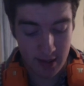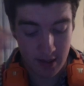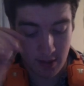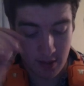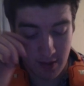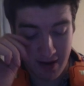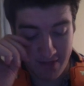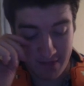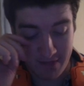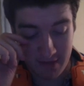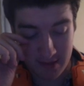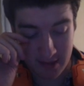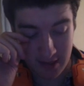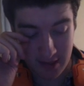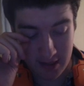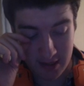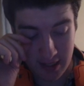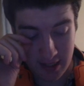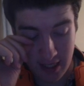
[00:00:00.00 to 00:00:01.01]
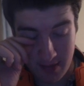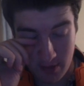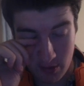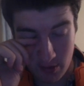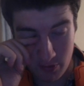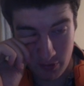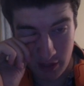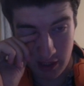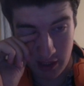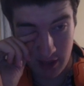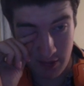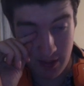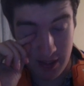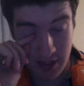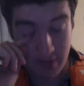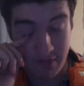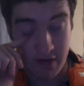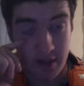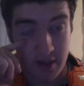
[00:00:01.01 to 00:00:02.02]
the graphics in this game are really,
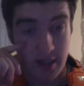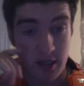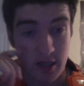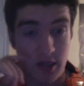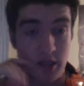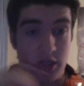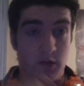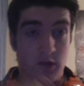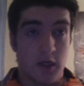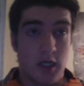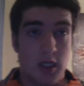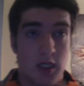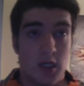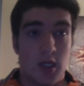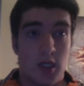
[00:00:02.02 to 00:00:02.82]
really fucking good as well.